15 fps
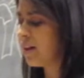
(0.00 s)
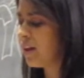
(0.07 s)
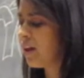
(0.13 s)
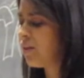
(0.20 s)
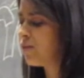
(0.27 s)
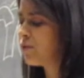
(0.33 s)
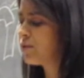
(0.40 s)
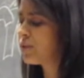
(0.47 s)

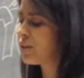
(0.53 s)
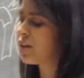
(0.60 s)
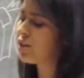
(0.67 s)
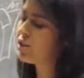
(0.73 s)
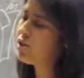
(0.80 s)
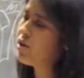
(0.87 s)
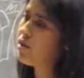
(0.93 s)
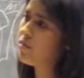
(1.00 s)
Que
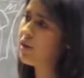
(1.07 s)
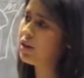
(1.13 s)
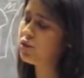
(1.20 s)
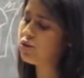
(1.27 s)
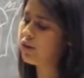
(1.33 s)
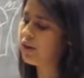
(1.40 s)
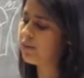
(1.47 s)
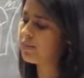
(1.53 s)
frustración, my
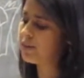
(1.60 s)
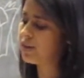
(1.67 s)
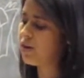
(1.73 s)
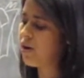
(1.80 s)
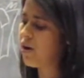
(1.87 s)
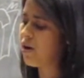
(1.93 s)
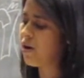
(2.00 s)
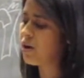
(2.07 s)
dreams
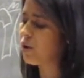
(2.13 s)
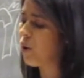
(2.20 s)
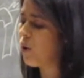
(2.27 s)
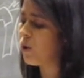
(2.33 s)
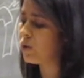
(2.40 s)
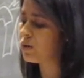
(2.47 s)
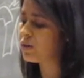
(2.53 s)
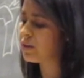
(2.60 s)
are on
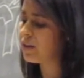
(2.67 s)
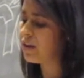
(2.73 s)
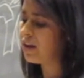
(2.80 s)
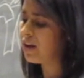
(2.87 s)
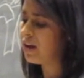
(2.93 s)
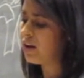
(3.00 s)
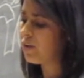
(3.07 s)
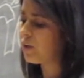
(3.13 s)
hold,
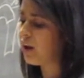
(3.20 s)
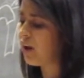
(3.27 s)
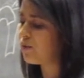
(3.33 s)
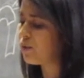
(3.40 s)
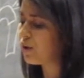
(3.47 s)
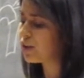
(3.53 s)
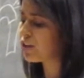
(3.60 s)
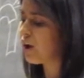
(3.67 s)
when
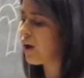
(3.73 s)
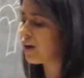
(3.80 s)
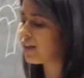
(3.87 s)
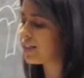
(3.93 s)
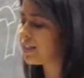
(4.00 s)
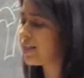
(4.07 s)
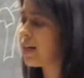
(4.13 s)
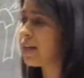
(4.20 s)
I've worked hard
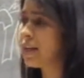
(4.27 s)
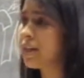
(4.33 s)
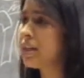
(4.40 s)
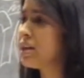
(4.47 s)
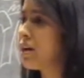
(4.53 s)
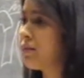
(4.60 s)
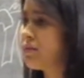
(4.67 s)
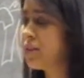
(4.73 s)
and studied
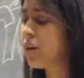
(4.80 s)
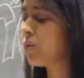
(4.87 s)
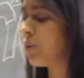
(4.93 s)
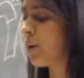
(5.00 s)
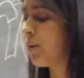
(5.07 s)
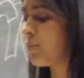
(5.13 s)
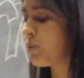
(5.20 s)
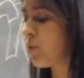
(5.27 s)
and I've done
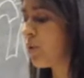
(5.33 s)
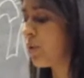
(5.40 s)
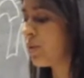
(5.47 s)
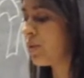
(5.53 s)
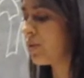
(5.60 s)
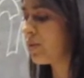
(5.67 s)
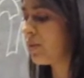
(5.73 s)
what I'm told.